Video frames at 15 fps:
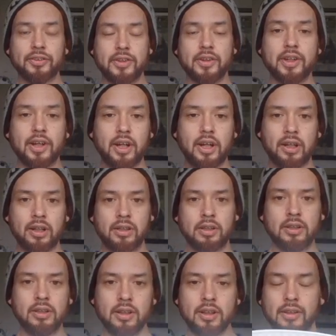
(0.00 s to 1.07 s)
to the
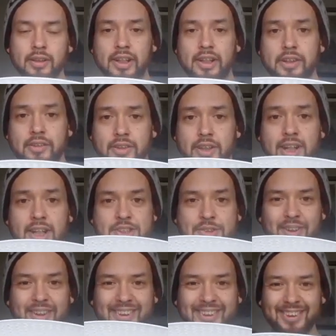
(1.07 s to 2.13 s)
length of the ice
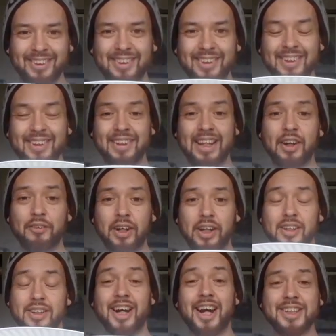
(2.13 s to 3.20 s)
rink. That way
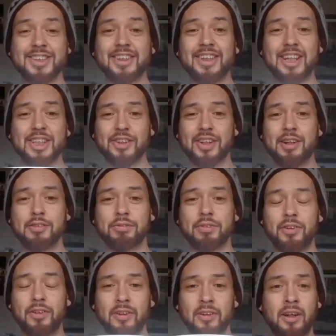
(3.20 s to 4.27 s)
on Haza days you could have
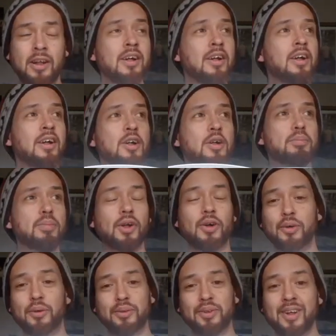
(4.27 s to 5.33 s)
full
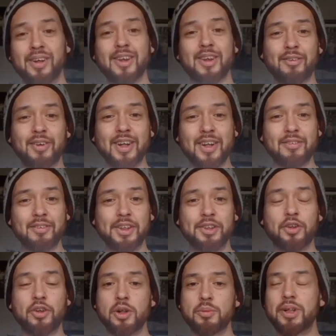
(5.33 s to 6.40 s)
blown 3-on-3
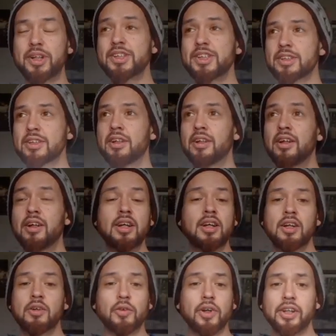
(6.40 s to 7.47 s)
tournaments
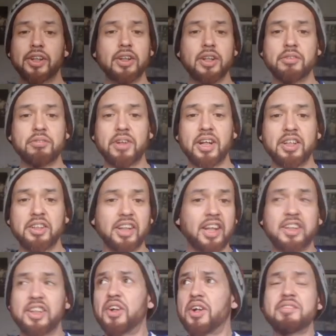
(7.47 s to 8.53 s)
where you can invite,
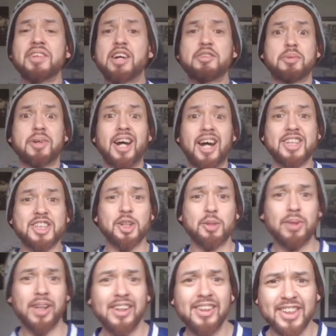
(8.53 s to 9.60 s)
like, you don't even have to be Haza to
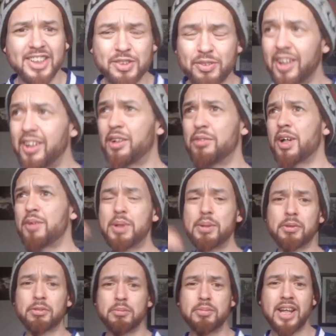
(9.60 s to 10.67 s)
play in these, right? You can invite
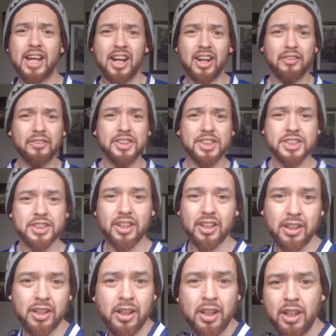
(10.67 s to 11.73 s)
people from town just
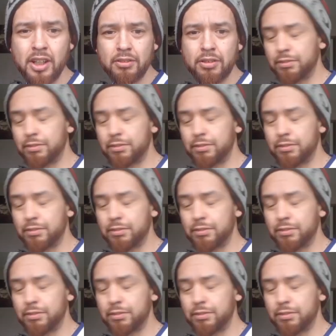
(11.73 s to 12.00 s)
for